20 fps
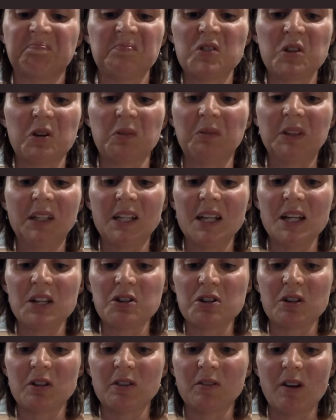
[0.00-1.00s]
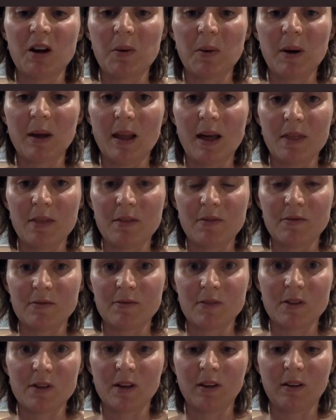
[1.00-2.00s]
don't really need to. I quite like
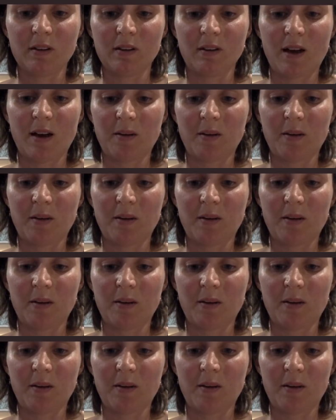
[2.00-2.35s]
the